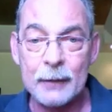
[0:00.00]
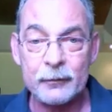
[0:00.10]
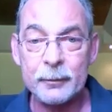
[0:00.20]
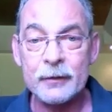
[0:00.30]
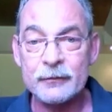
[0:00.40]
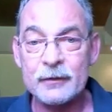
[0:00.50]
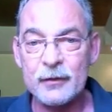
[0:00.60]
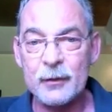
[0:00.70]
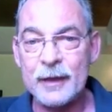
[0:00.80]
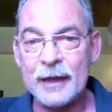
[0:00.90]
that I was a person
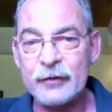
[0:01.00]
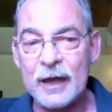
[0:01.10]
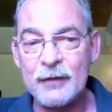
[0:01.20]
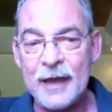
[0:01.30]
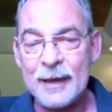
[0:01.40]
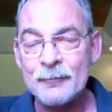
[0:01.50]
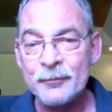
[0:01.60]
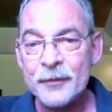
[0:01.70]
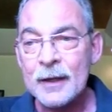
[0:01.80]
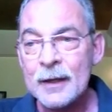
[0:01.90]
living with
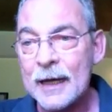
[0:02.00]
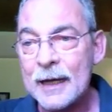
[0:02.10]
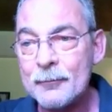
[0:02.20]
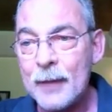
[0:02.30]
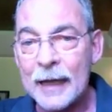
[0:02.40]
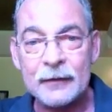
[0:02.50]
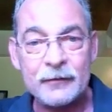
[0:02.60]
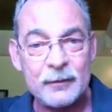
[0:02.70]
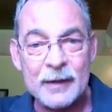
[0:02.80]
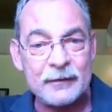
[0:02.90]
HIV. I
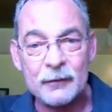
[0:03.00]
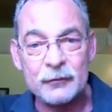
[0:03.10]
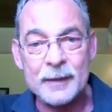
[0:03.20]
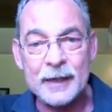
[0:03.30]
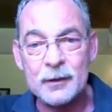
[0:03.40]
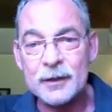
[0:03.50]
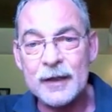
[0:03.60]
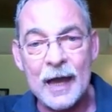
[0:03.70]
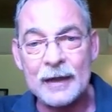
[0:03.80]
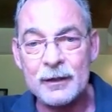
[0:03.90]
consider myself to be a good,
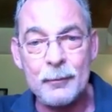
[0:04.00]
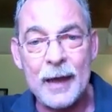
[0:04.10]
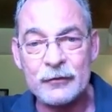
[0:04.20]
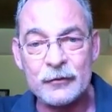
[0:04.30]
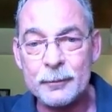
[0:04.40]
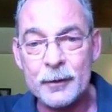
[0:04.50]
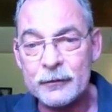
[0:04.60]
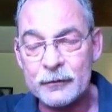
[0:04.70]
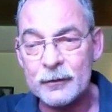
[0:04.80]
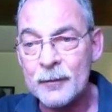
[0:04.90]
kind, compassionate
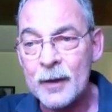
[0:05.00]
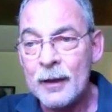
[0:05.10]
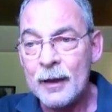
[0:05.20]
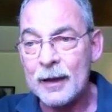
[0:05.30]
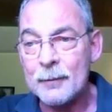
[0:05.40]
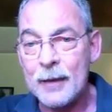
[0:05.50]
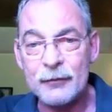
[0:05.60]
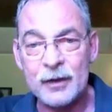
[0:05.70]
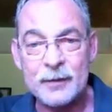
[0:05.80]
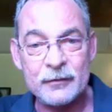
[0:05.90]
person.
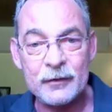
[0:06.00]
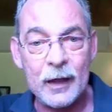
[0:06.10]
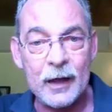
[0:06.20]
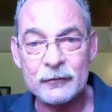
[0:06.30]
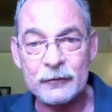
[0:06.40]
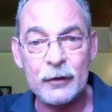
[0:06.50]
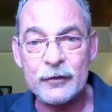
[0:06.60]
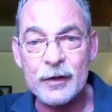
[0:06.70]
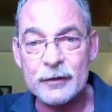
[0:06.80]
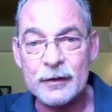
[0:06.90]
I've committed the last
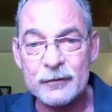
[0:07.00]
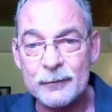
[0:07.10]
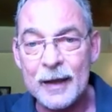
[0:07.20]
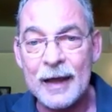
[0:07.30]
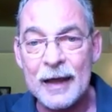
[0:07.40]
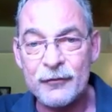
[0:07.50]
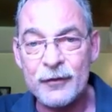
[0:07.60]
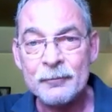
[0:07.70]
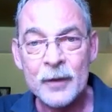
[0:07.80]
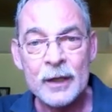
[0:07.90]
30 odd years of my life
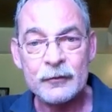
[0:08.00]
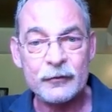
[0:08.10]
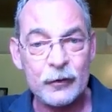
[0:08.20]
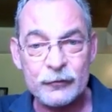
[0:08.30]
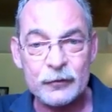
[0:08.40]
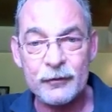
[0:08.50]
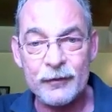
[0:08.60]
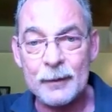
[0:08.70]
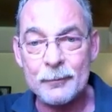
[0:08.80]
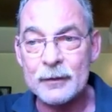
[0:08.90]
to social
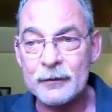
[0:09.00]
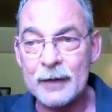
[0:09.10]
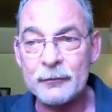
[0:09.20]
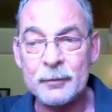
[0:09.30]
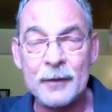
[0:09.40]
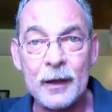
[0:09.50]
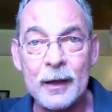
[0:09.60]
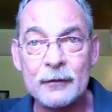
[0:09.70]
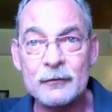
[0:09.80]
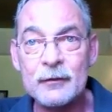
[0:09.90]
development. I've spent the
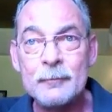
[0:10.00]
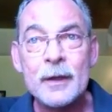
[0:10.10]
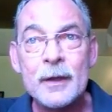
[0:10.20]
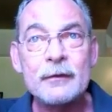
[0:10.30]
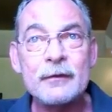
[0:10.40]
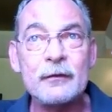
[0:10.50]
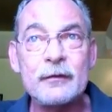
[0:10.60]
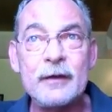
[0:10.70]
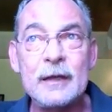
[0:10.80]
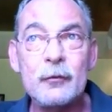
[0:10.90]
last
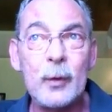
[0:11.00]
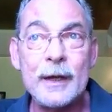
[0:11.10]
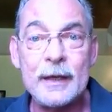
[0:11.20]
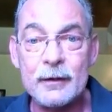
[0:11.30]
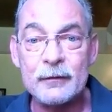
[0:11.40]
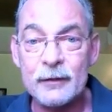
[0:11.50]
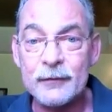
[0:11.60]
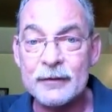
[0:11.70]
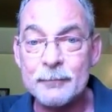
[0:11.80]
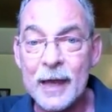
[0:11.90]
16, 20 years
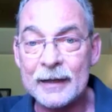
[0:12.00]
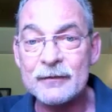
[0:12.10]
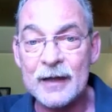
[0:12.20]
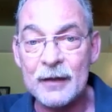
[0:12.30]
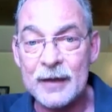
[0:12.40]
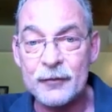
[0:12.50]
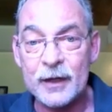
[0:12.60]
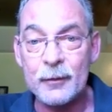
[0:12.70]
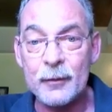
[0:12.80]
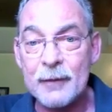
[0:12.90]
living back in South
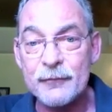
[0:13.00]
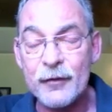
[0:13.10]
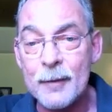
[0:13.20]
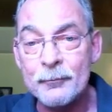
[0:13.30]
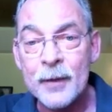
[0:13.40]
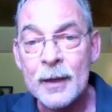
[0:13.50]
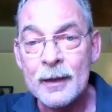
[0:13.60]
Africa, where I'm from,